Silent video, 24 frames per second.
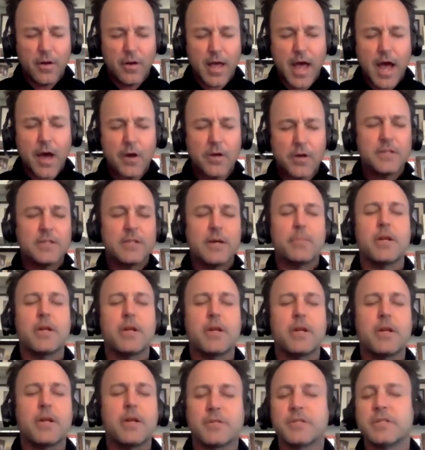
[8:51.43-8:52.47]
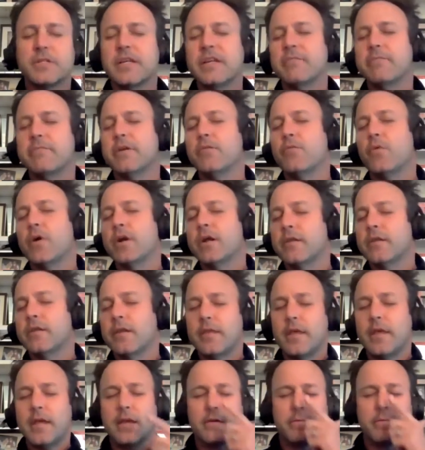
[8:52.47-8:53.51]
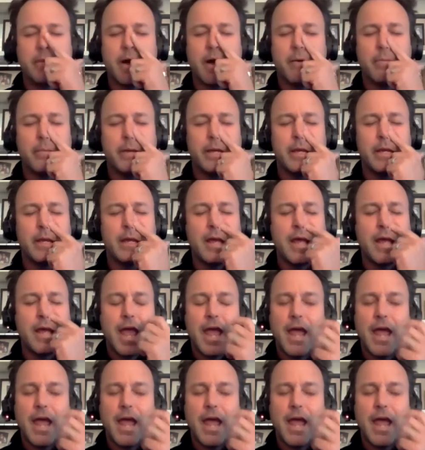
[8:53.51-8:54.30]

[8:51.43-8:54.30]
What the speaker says: how did somebody perceive me? What did they think about me?